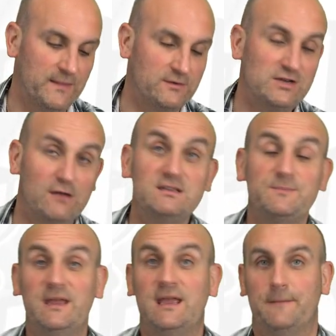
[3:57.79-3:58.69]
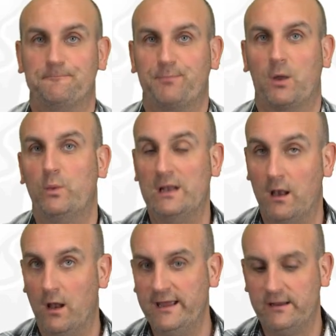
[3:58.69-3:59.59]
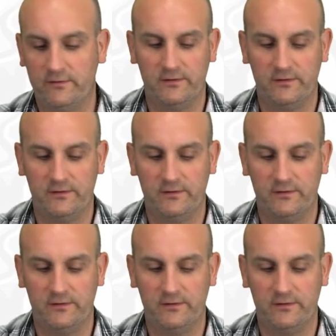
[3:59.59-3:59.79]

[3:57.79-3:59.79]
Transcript: Now, generally speaking, we like to